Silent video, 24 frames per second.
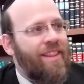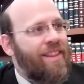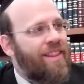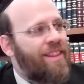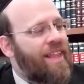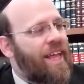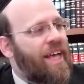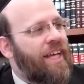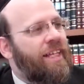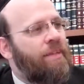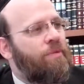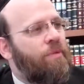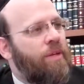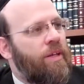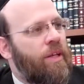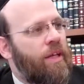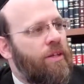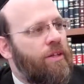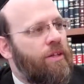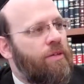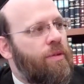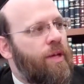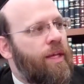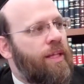That's what
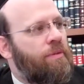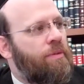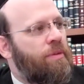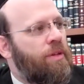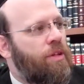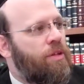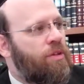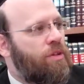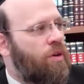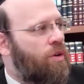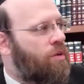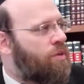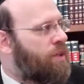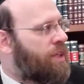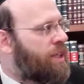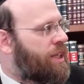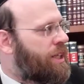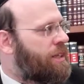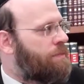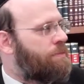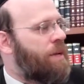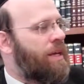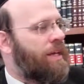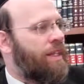the Torah is
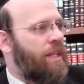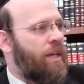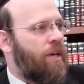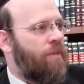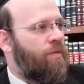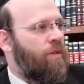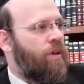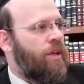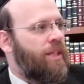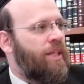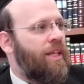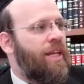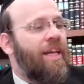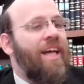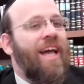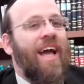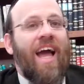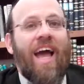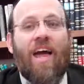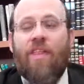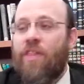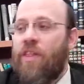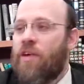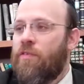expecting of us.
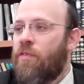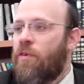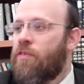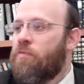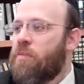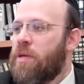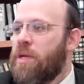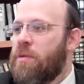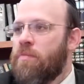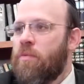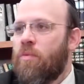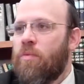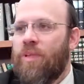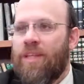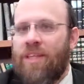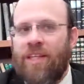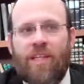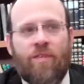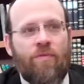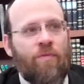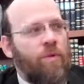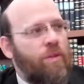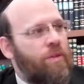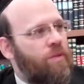And therefore, if people will
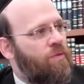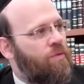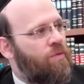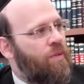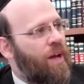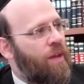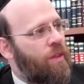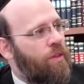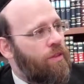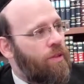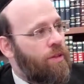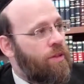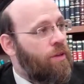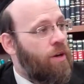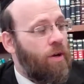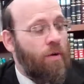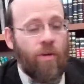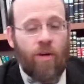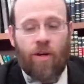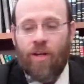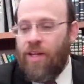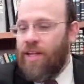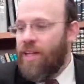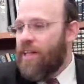live to follow the
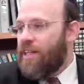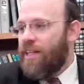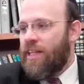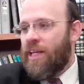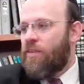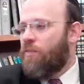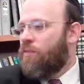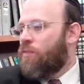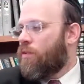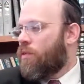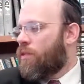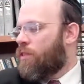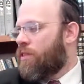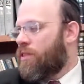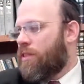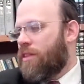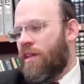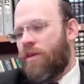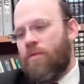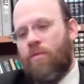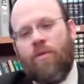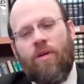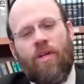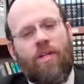Torah, therefore
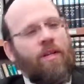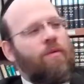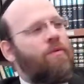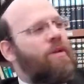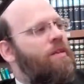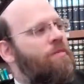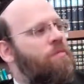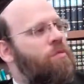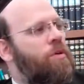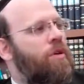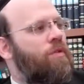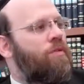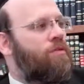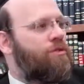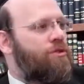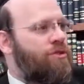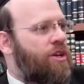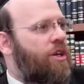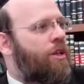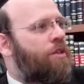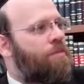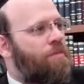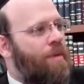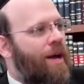they would have beautiful
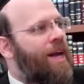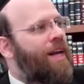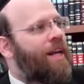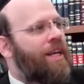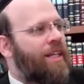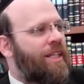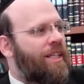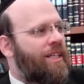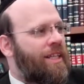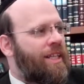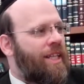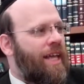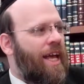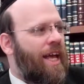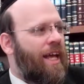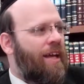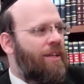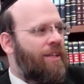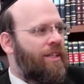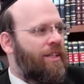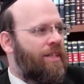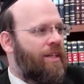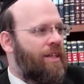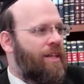shalom bayis in the
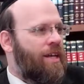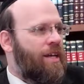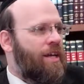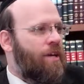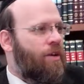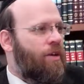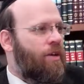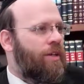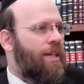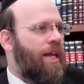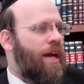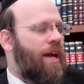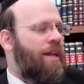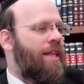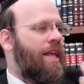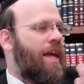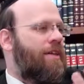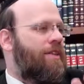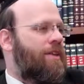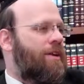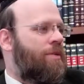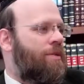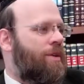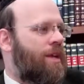house, because
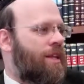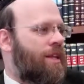they